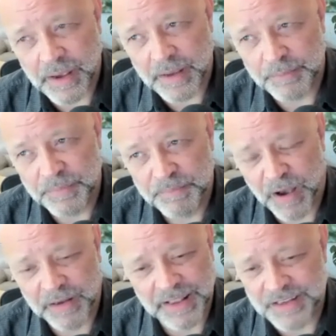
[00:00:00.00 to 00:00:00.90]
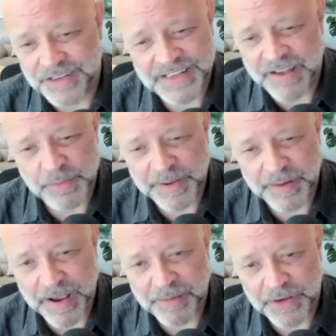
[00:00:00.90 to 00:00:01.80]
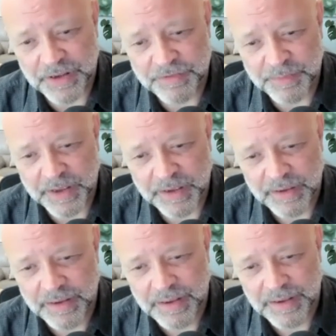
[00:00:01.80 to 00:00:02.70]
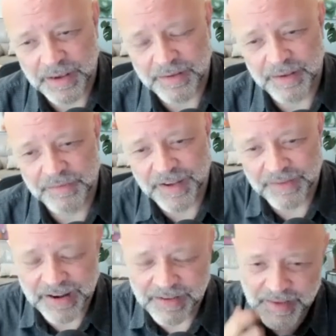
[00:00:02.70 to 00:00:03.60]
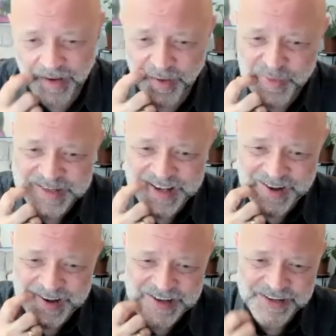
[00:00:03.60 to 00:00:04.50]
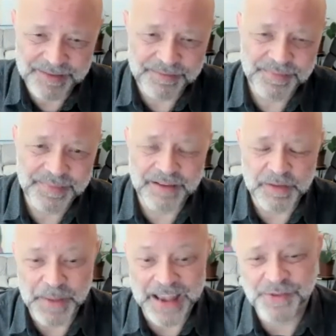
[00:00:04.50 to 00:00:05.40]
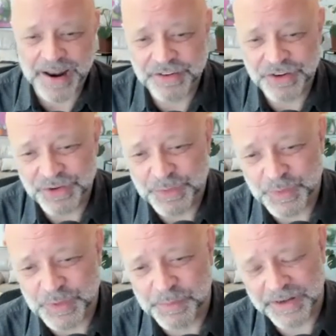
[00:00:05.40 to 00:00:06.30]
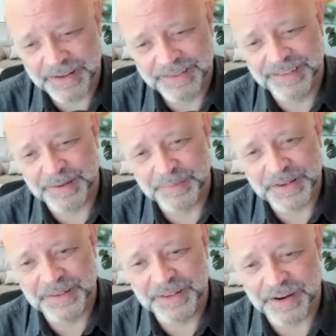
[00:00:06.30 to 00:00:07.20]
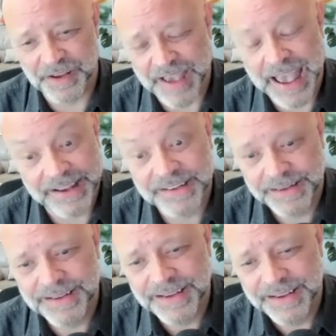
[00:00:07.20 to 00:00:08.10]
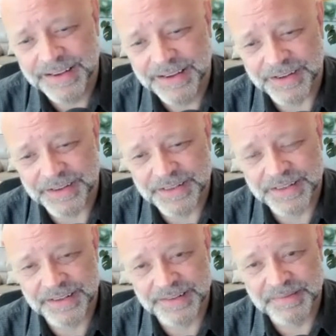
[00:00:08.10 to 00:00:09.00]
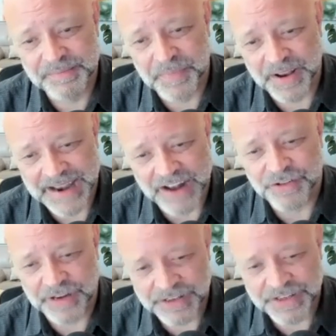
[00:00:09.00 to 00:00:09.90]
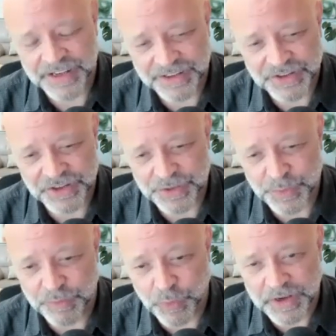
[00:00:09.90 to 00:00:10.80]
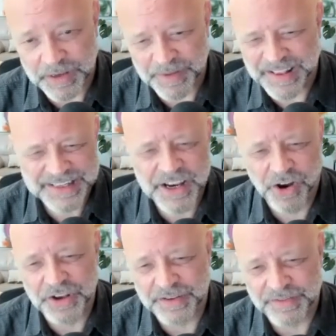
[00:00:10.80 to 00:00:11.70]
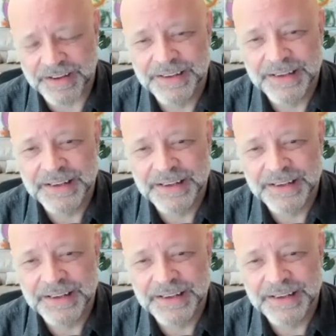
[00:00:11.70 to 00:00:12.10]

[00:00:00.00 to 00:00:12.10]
and partly that's because it's never been about money for me. Uh, in fact, if anything, I would say I need to have a better attitude towards money um, than I've had because my natural instinct is just to avoid it. But that's kind of a